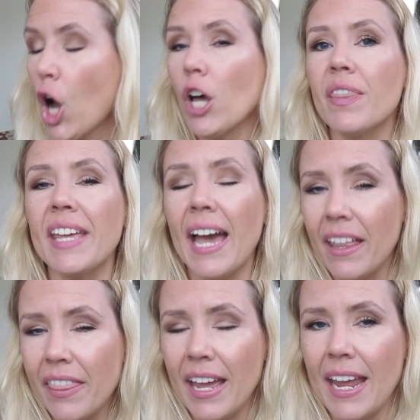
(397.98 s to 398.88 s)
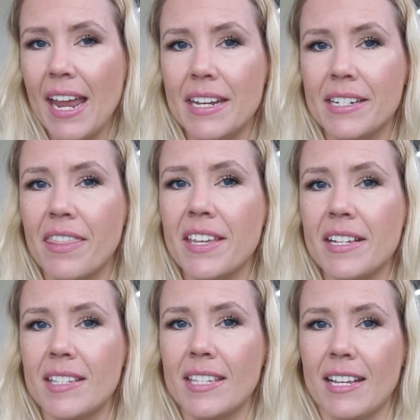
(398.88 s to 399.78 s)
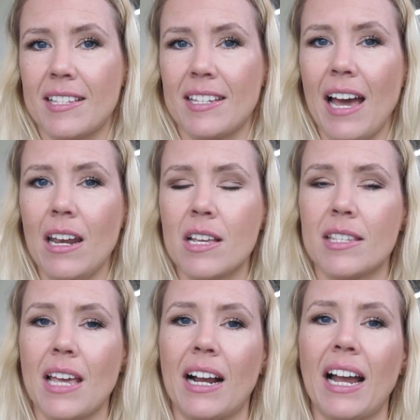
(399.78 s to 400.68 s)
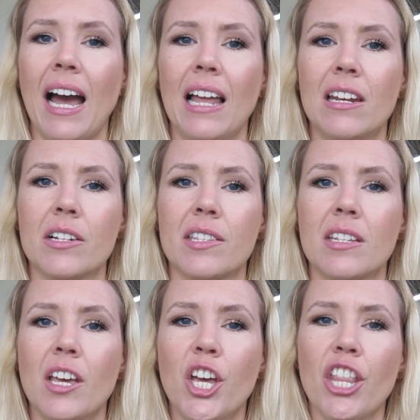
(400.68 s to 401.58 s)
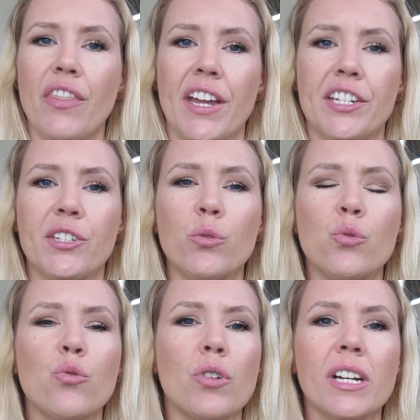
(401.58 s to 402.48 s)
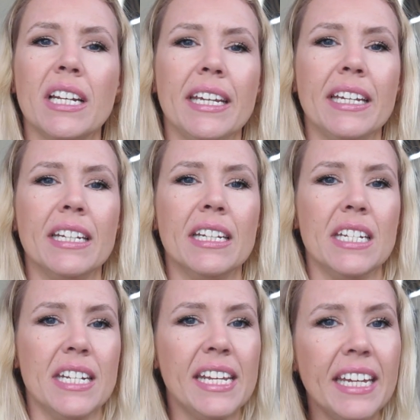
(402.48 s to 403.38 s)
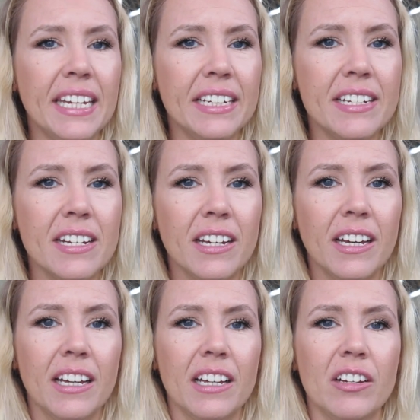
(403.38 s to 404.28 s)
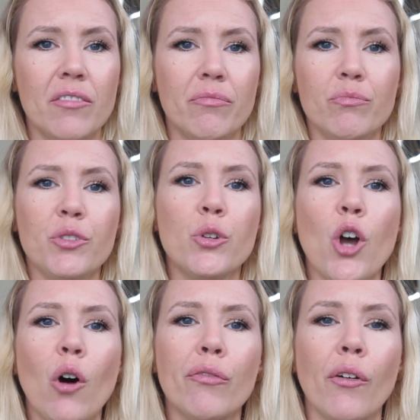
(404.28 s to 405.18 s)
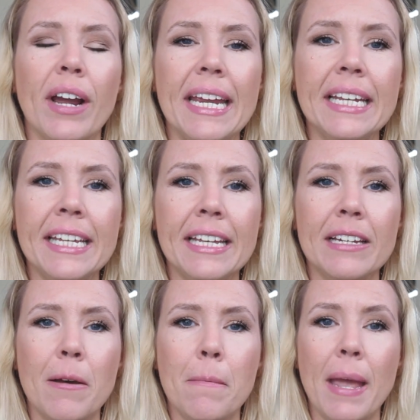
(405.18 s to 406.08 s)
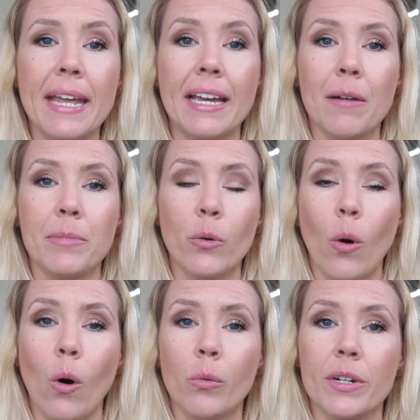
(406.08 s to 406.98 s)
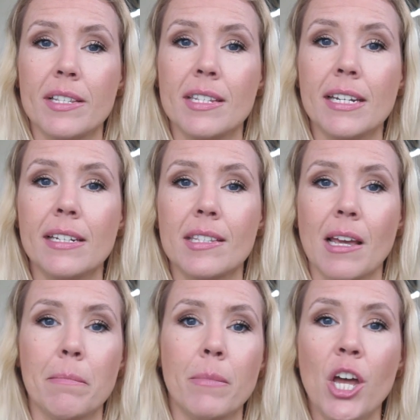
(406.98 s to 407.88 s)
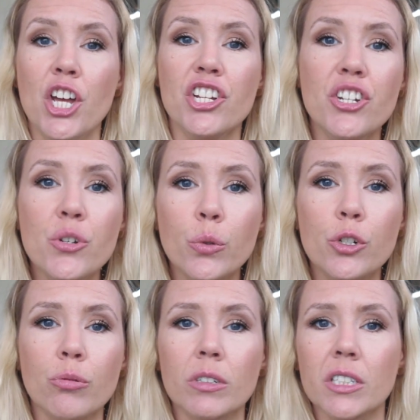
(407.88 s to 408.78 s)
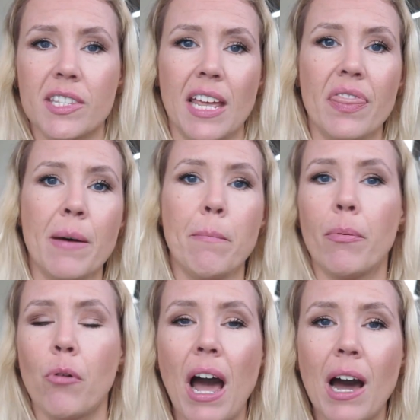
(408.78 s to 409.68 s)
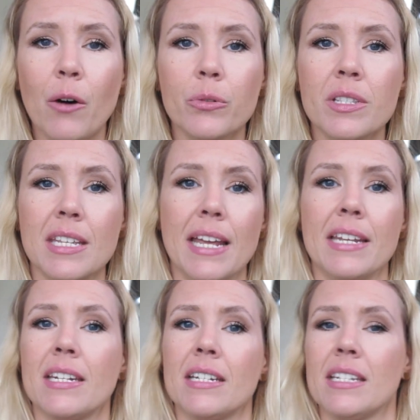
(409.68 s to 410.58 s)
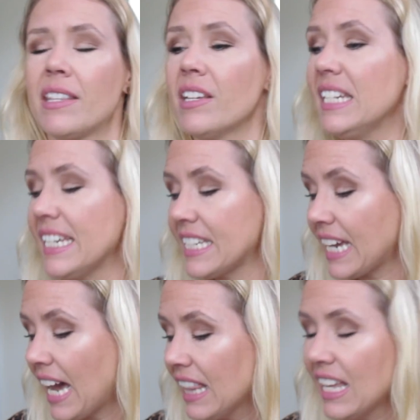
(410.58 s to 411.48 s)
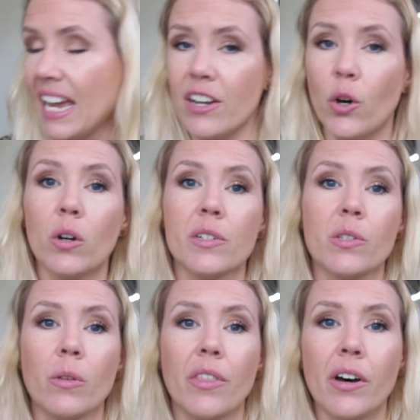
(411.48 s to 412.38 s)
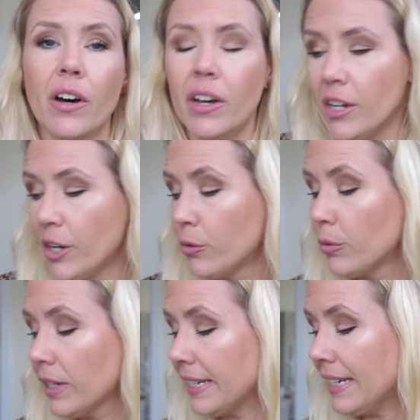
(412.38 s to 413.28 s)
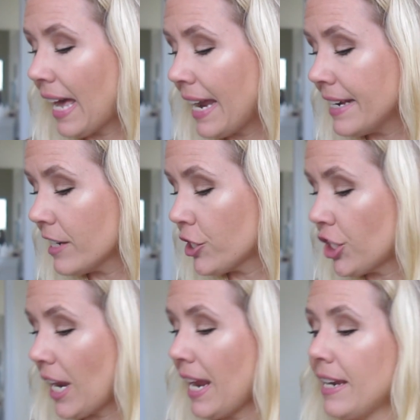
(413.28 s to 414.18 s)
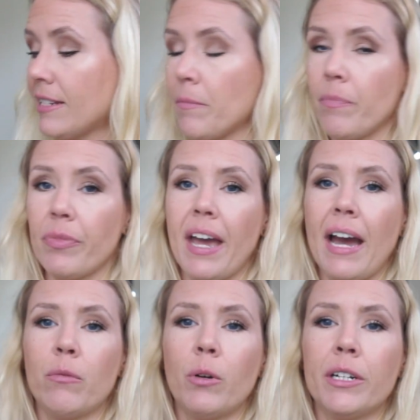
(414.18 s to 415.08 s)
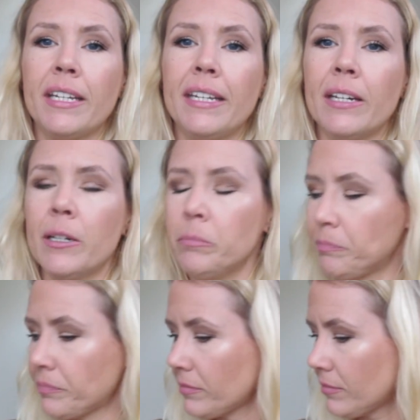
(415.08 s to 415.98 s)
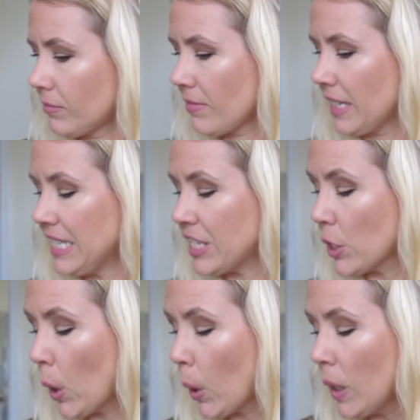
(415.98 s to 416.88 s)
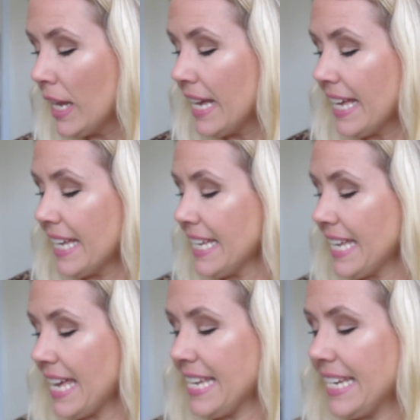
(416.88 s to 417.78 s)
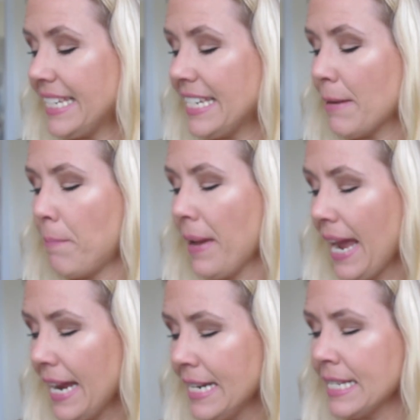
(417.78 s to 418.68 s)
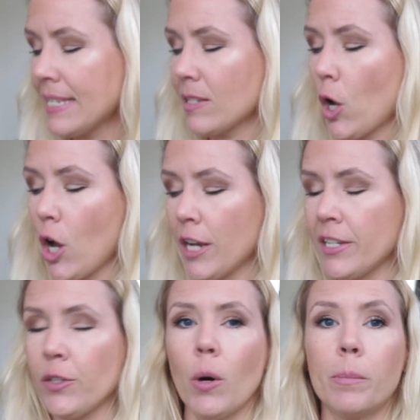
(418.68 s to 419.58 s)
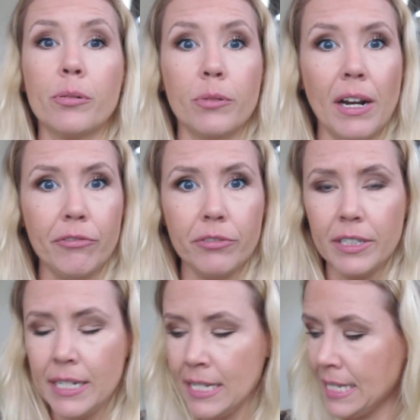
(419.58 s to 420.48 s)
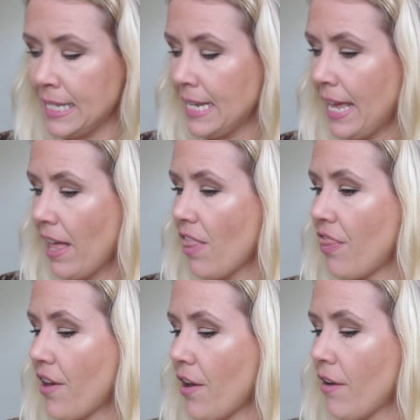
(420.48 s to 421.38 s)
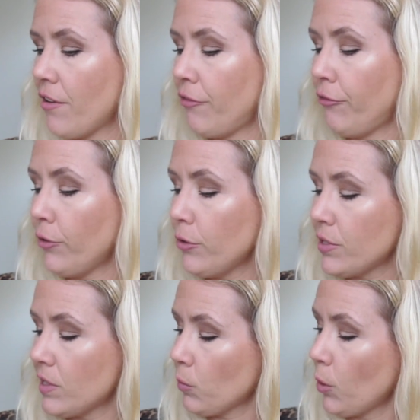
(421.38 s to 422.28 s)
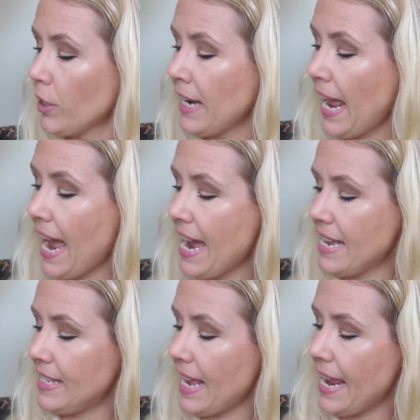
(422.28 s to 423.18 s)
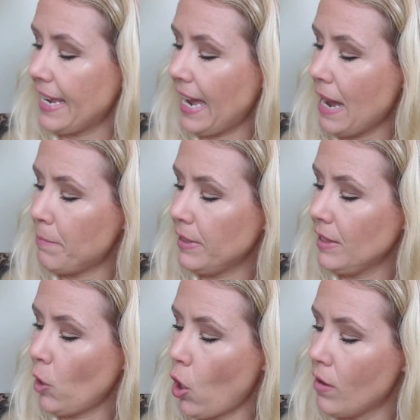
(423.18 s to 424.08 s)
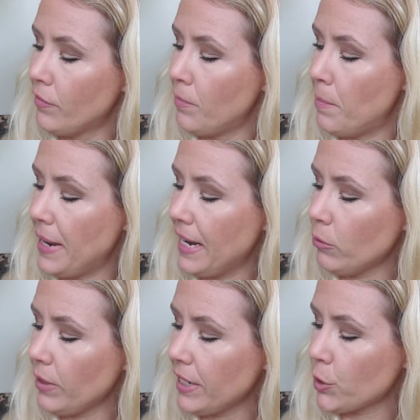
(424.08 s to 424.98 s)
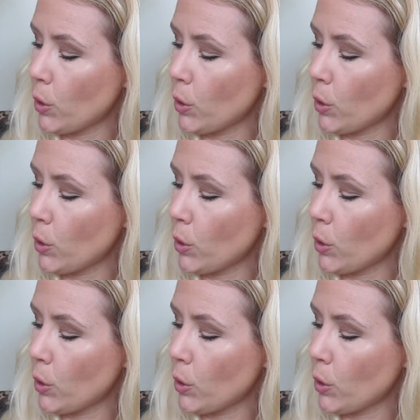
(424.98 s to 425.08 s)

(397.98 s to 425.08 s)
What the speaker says: On the other hand, these 6 colors are colors that you really need. You know, for any makeup you always need some neutrals and the browns and the lid color and also the really lighter shade, that one here. So it depends on your preference. The first one has a couple of berry